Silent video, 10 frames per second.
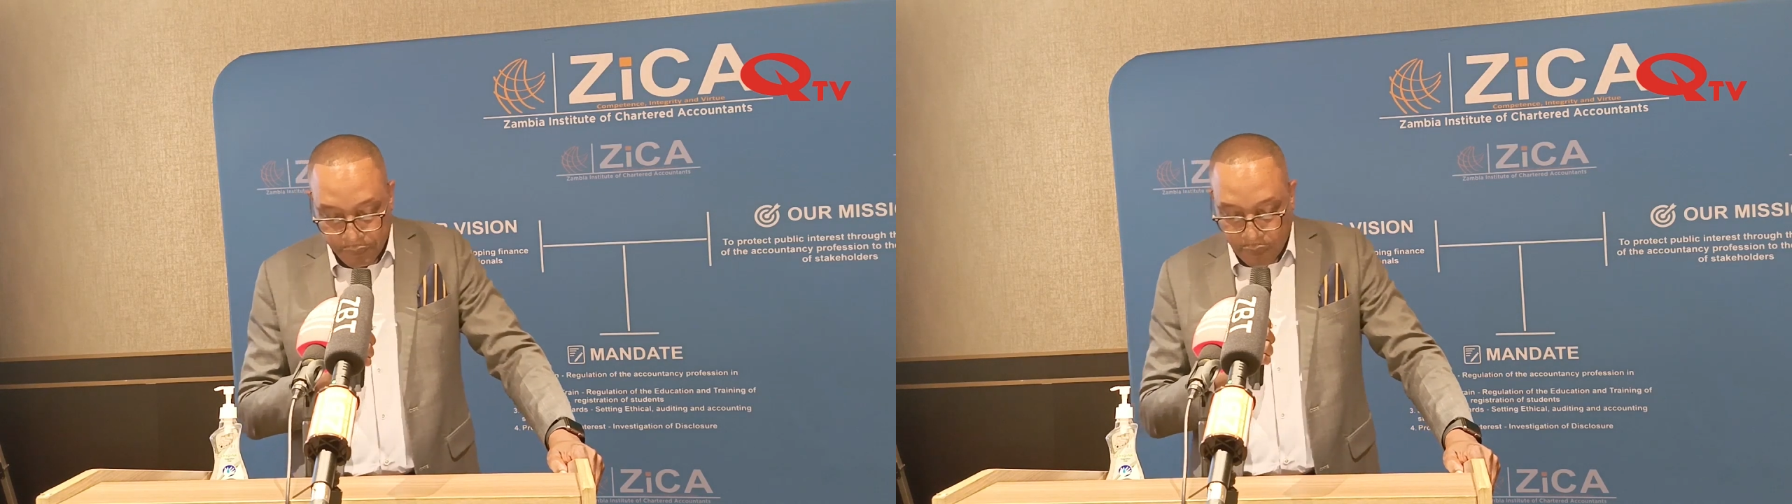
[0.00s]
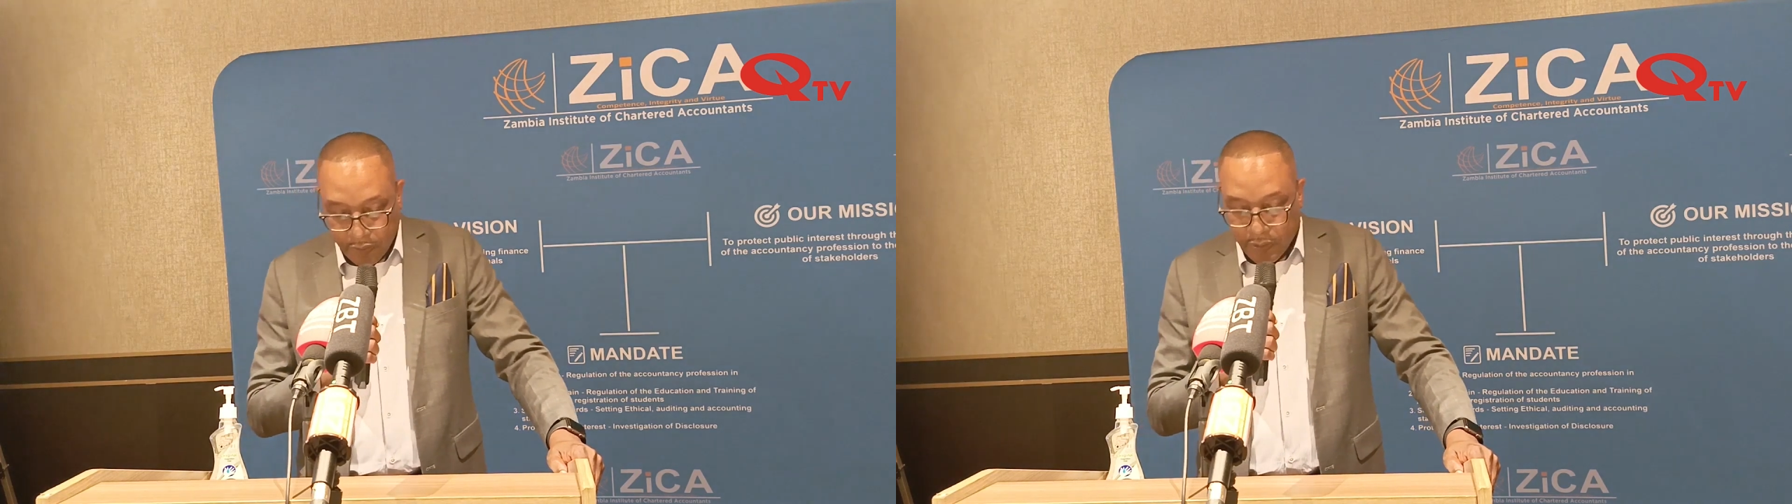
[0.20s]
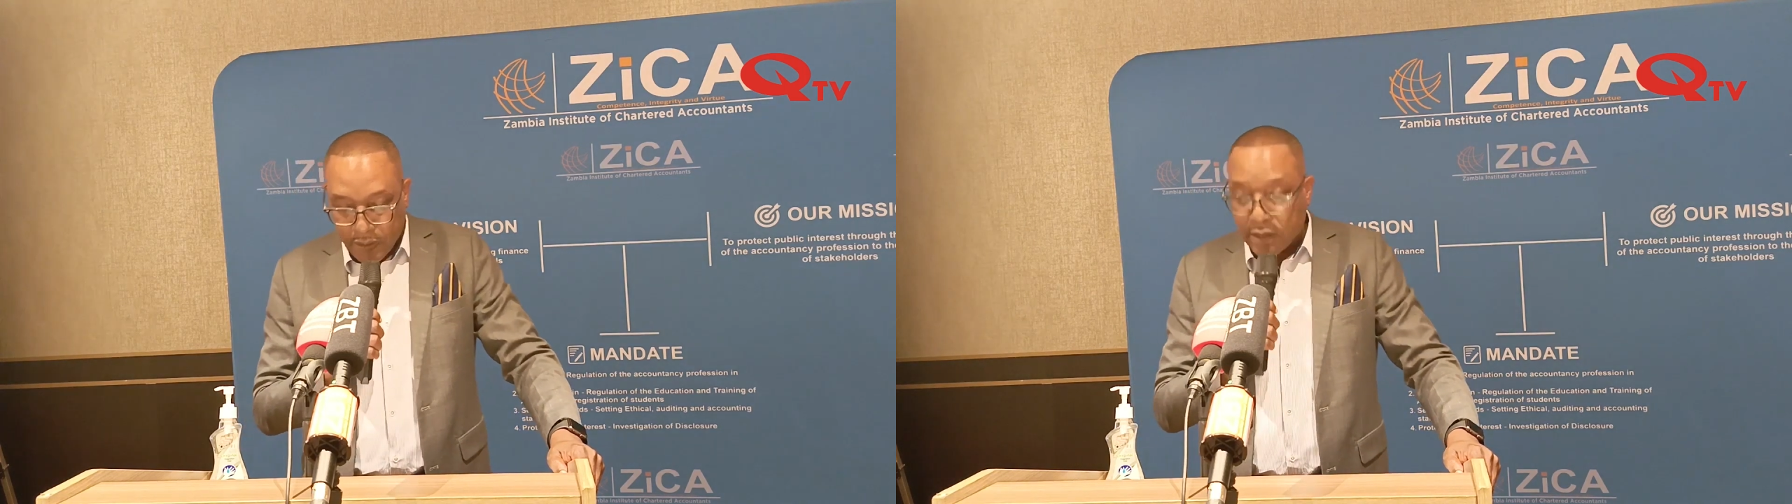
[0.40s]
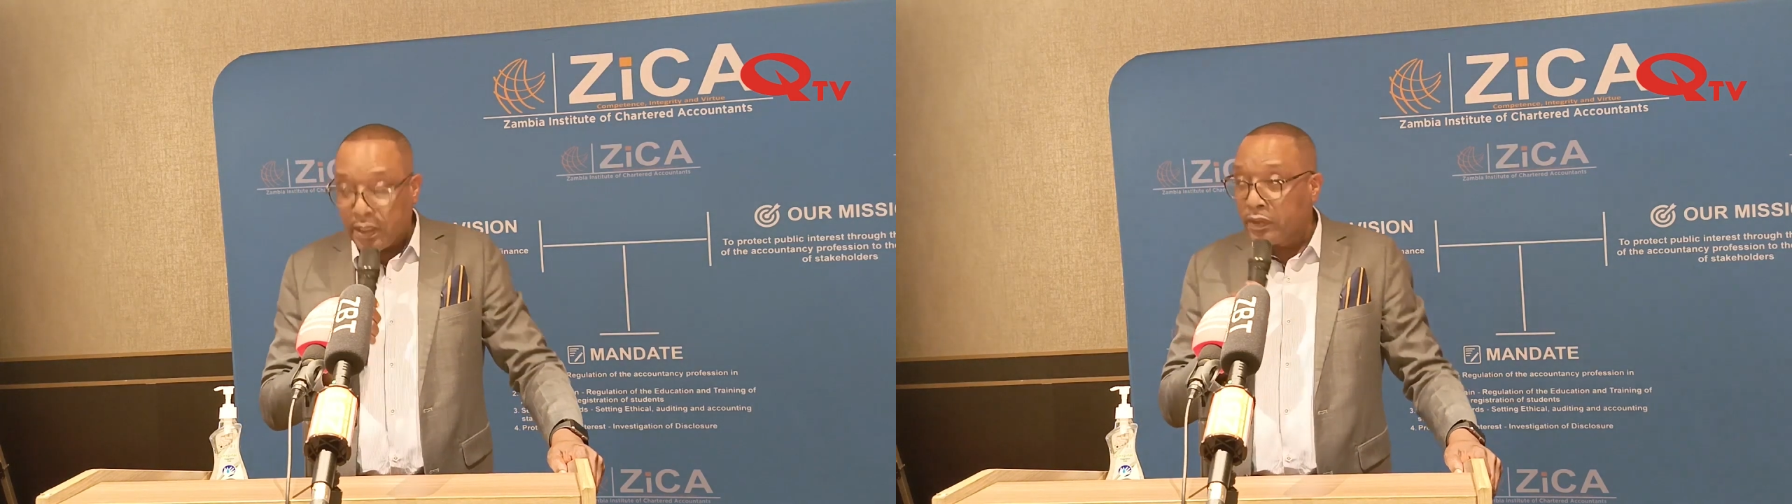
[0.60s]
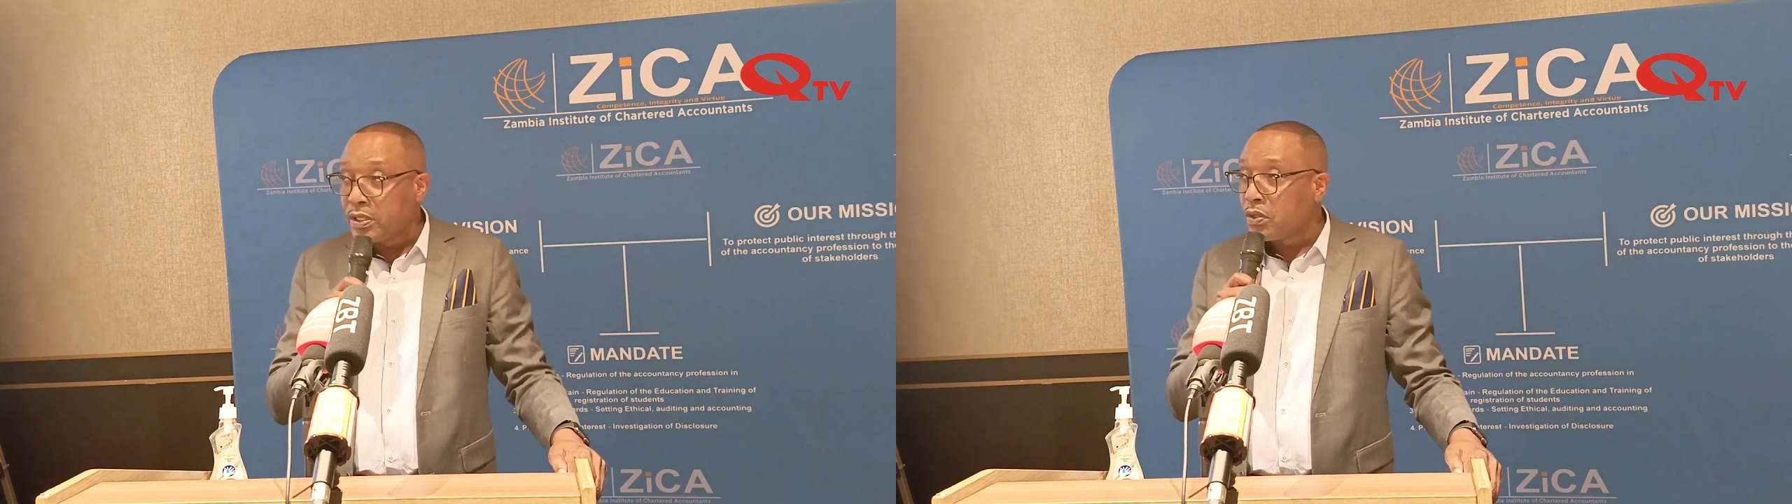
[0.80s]
This is the
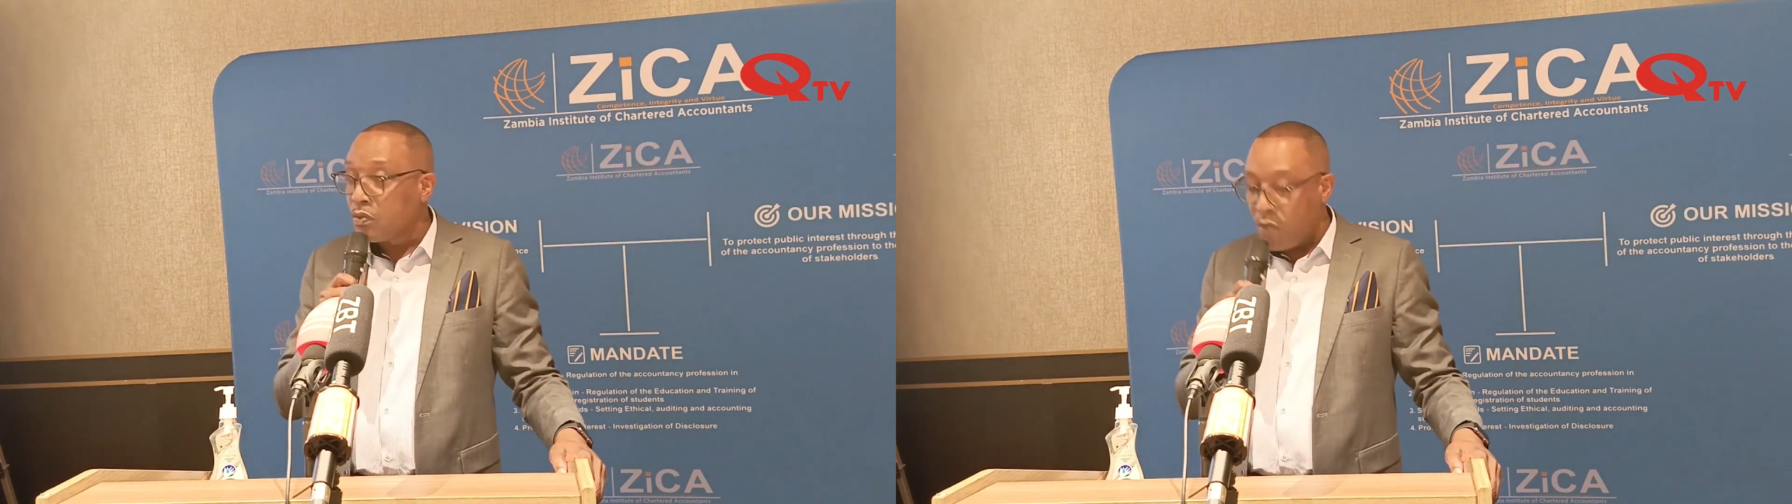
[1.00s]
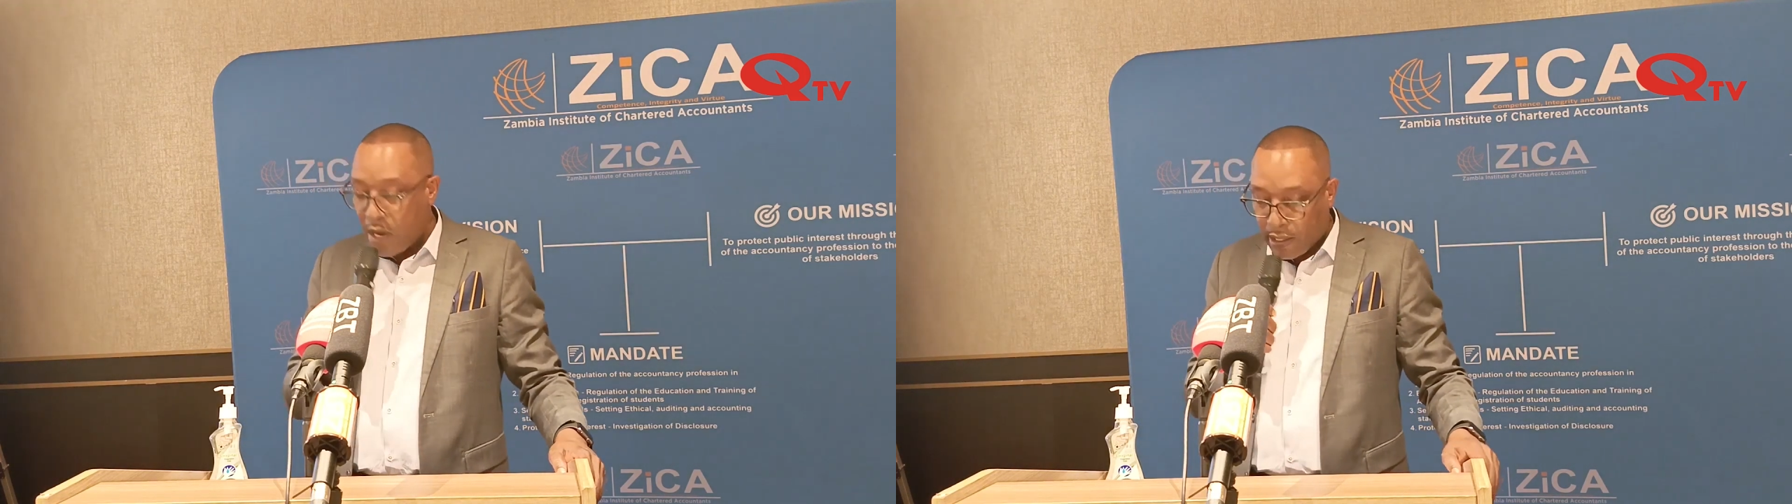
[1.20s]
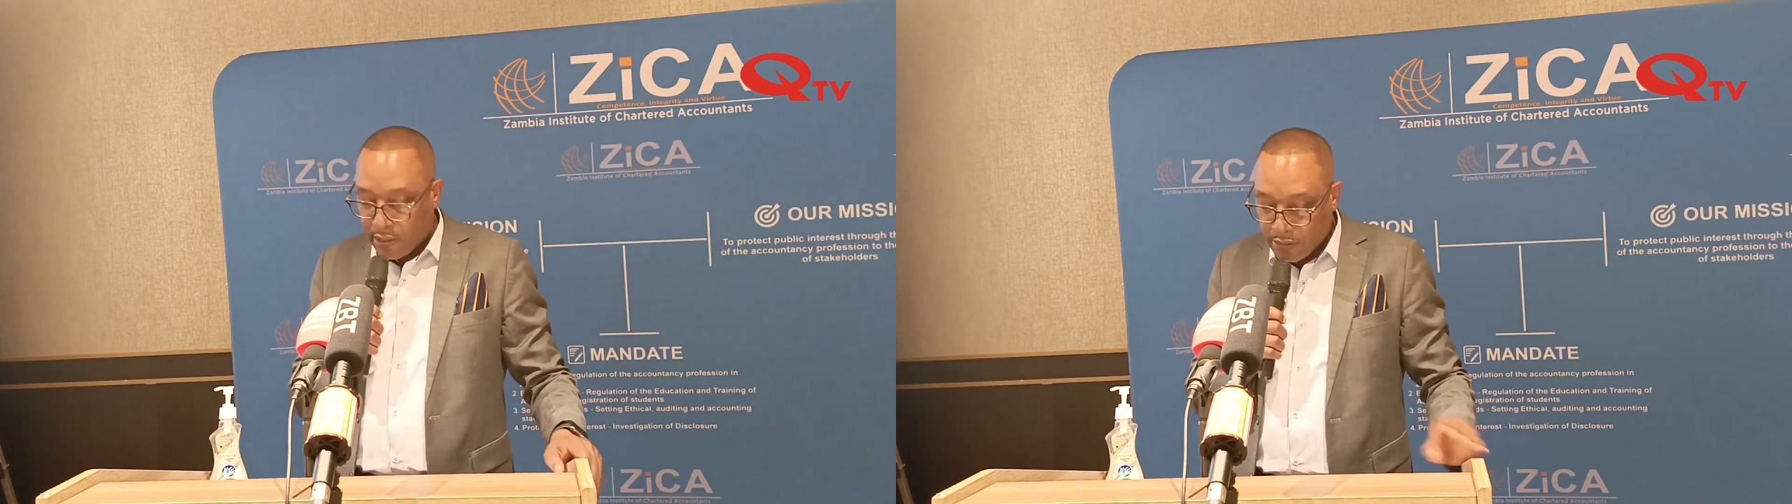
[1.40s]
reason why